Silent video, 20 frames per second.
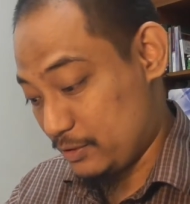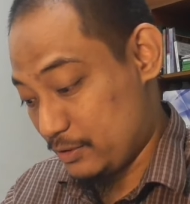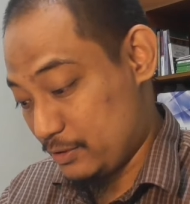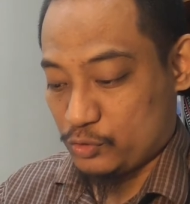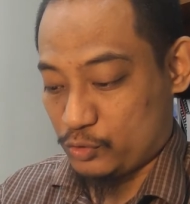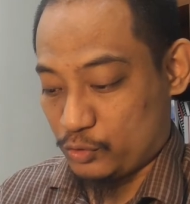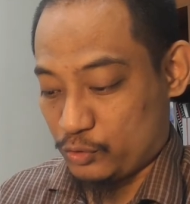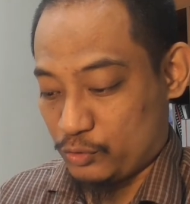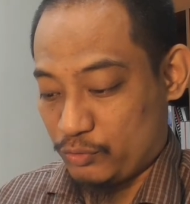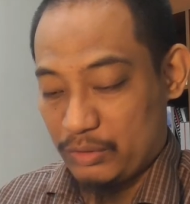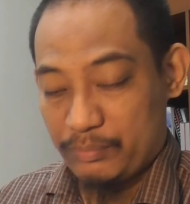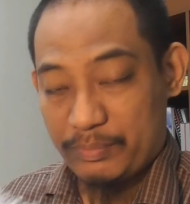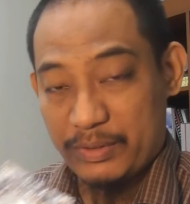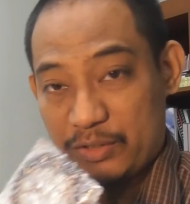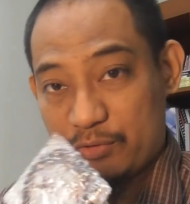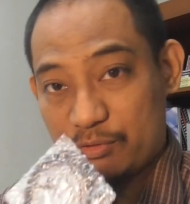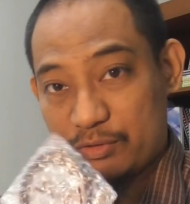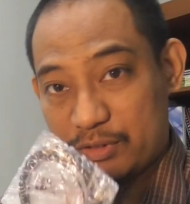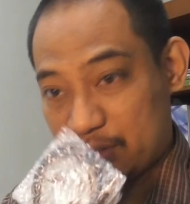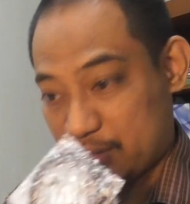So we'll be
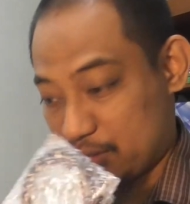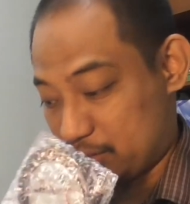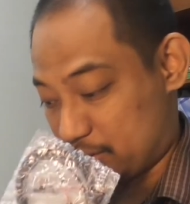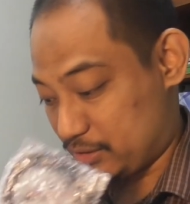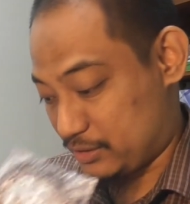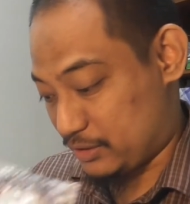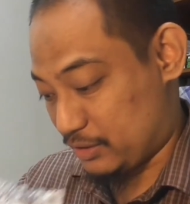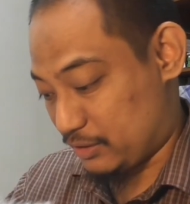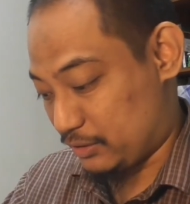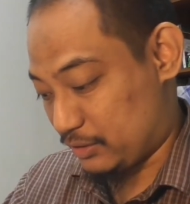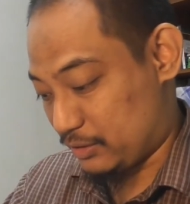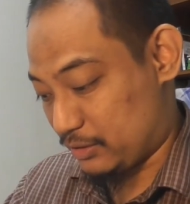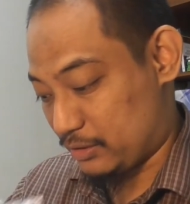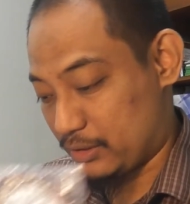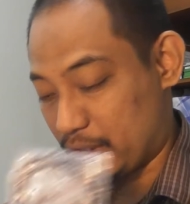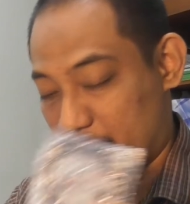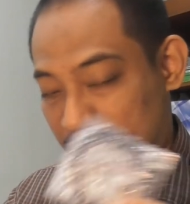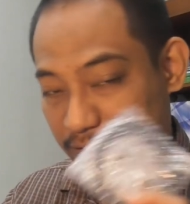using this inshallah.